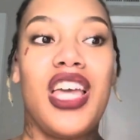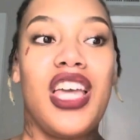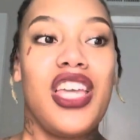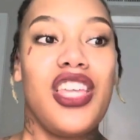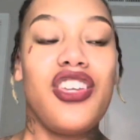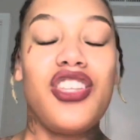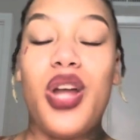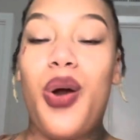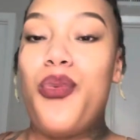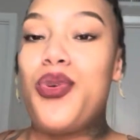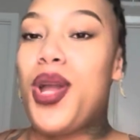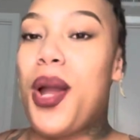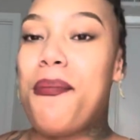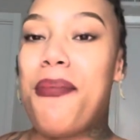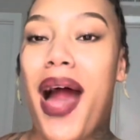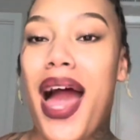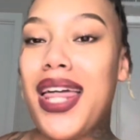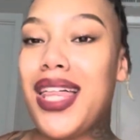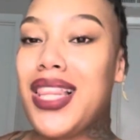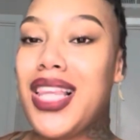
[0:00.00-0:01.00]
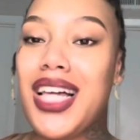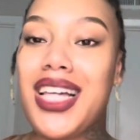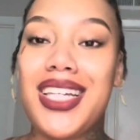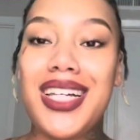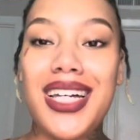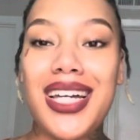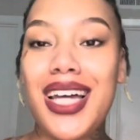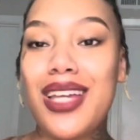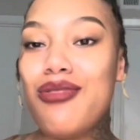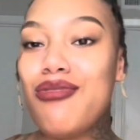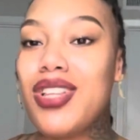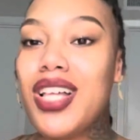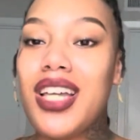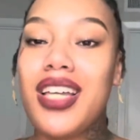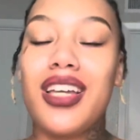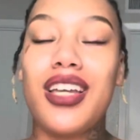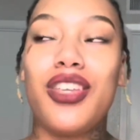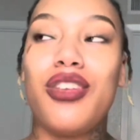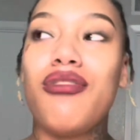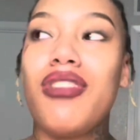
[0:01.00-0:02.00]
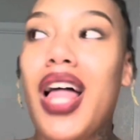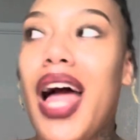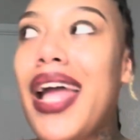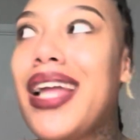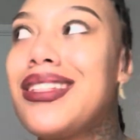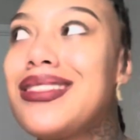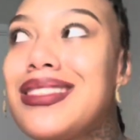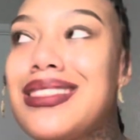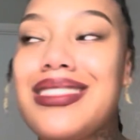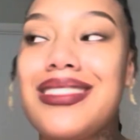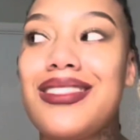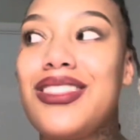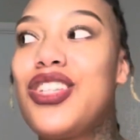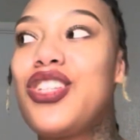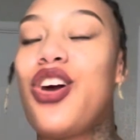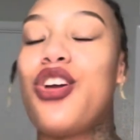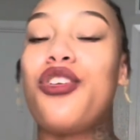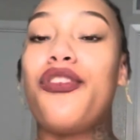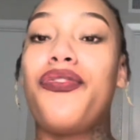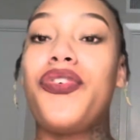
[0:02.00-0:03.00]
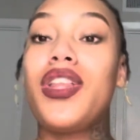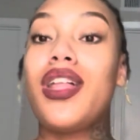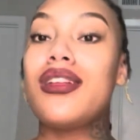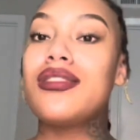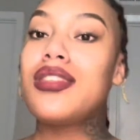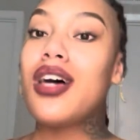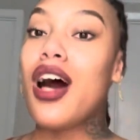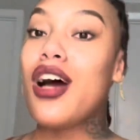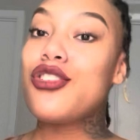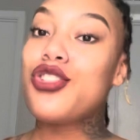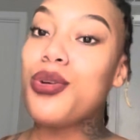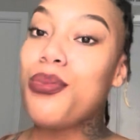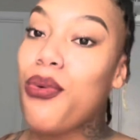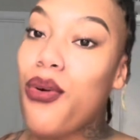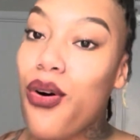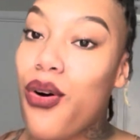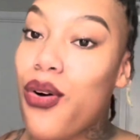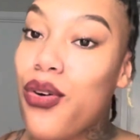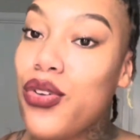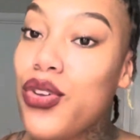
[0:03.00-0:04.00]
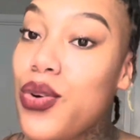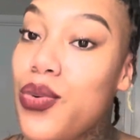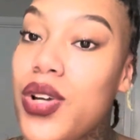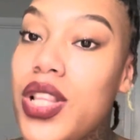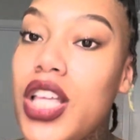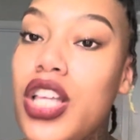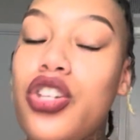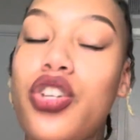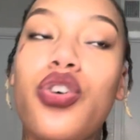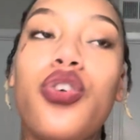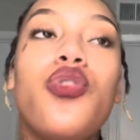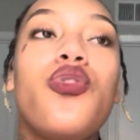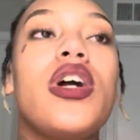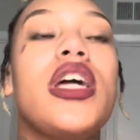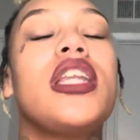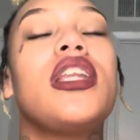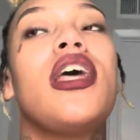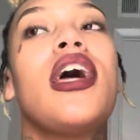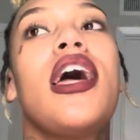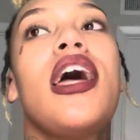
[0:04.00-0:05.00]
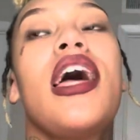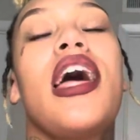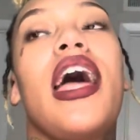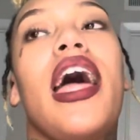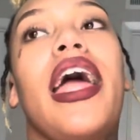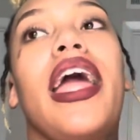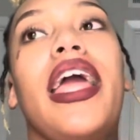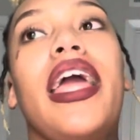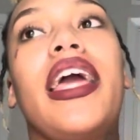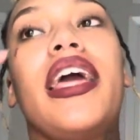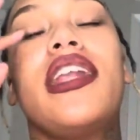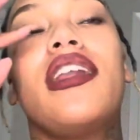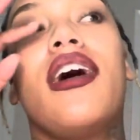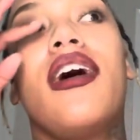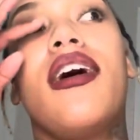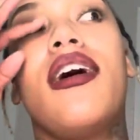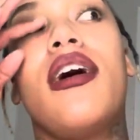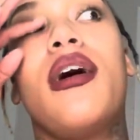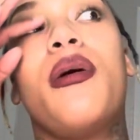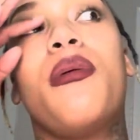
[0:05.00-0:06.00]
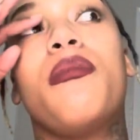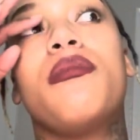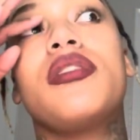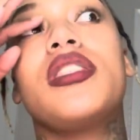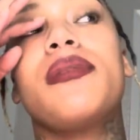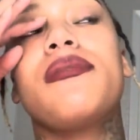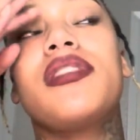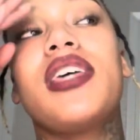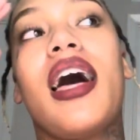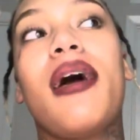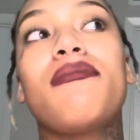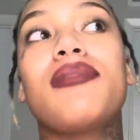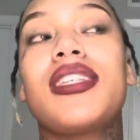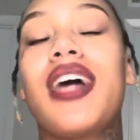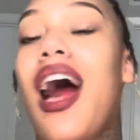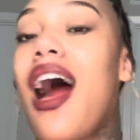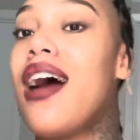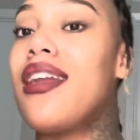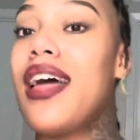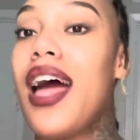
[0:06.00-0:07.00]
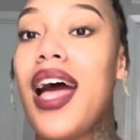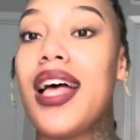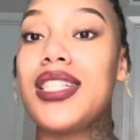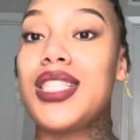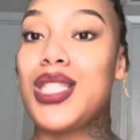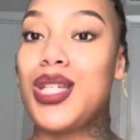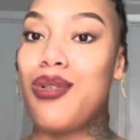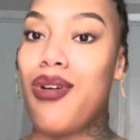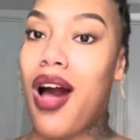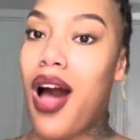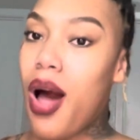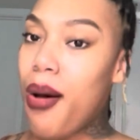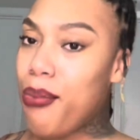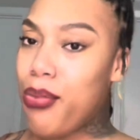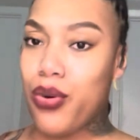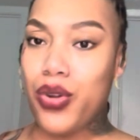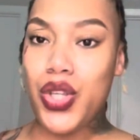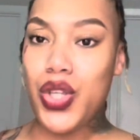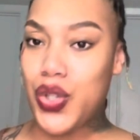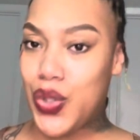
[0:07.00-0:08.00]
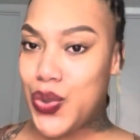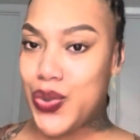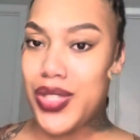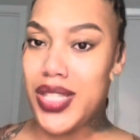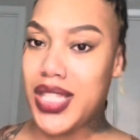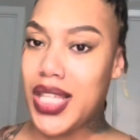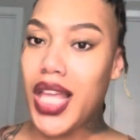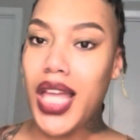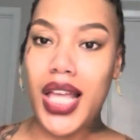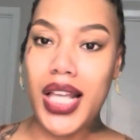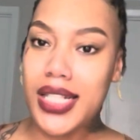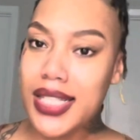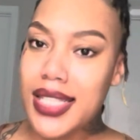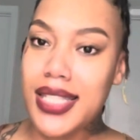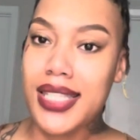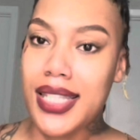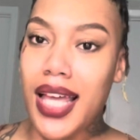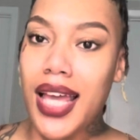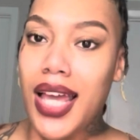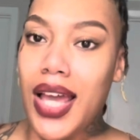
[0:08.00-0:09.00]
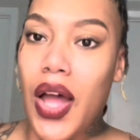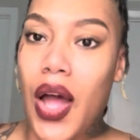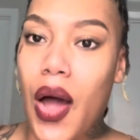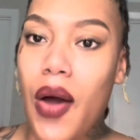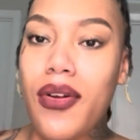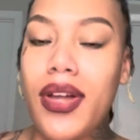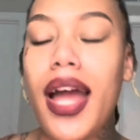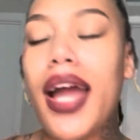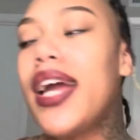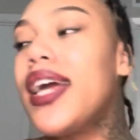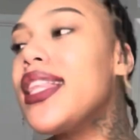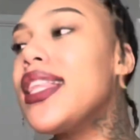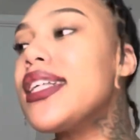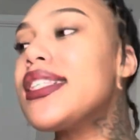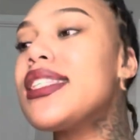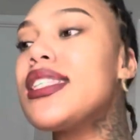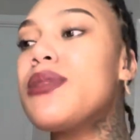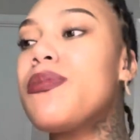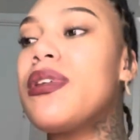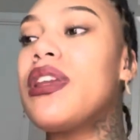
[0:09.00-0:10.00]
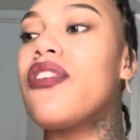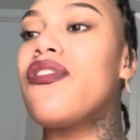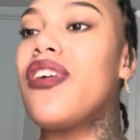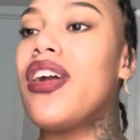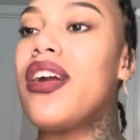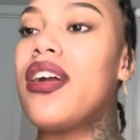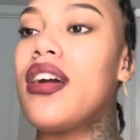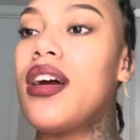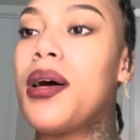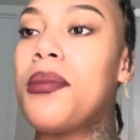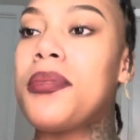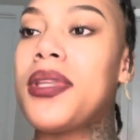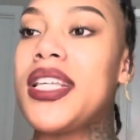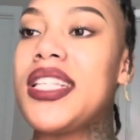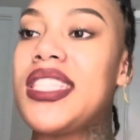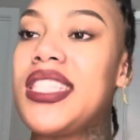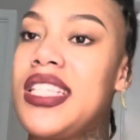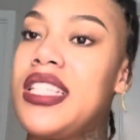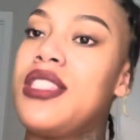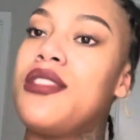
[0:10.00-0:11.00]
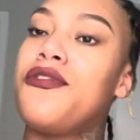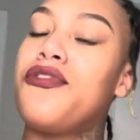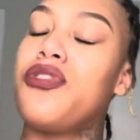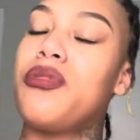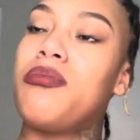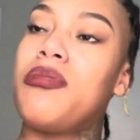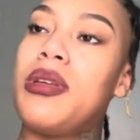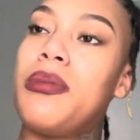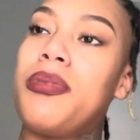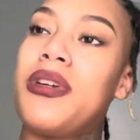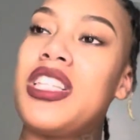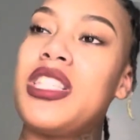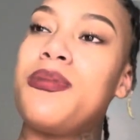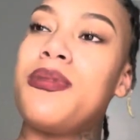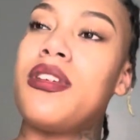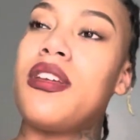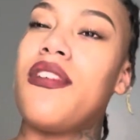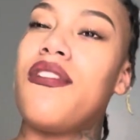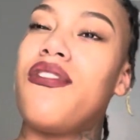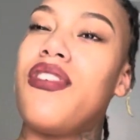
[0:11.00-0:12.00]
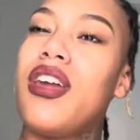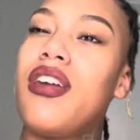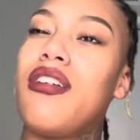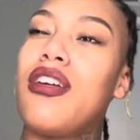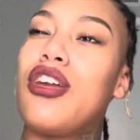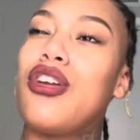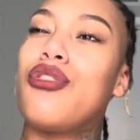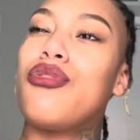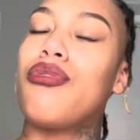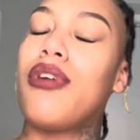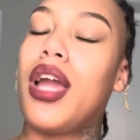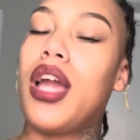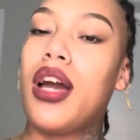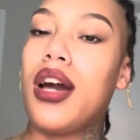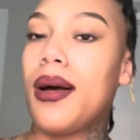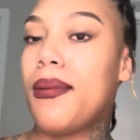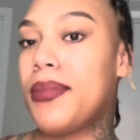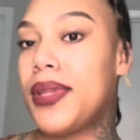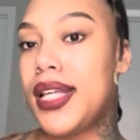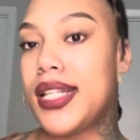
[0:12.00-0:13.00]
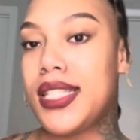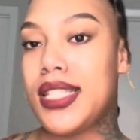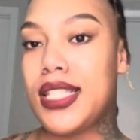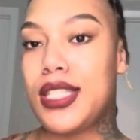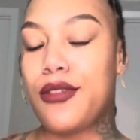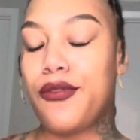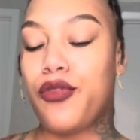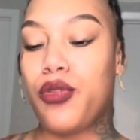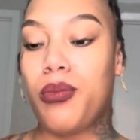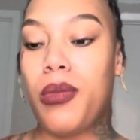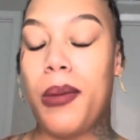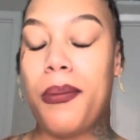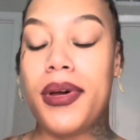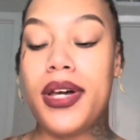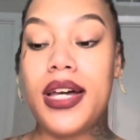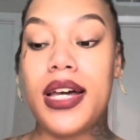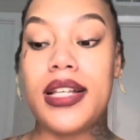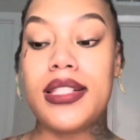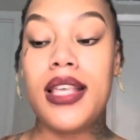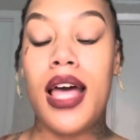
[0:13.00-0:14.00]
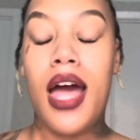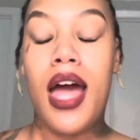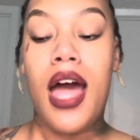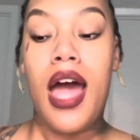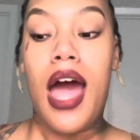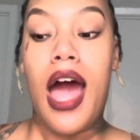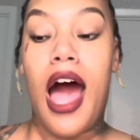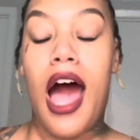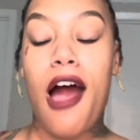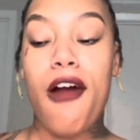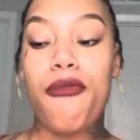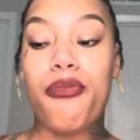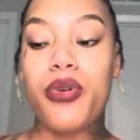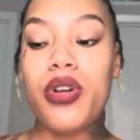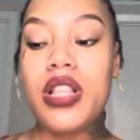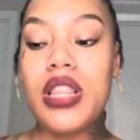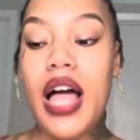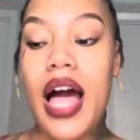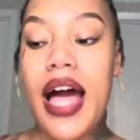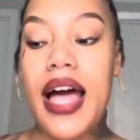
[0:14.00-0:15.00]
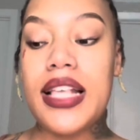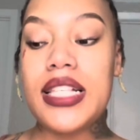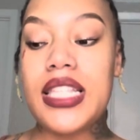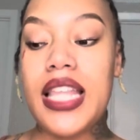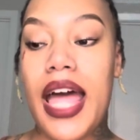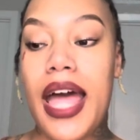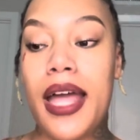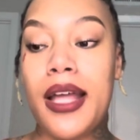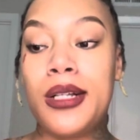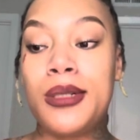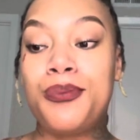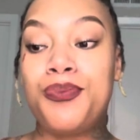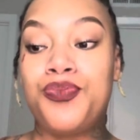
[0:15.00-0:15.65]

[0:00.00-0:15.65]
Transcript: you know, when your body look good, you like, you know, you feel untouchable. You really do. And sometimes God has to humble you, sis. Okay, this has been a very humbling season for me, but it's been a very great humbling season for me because I realized that,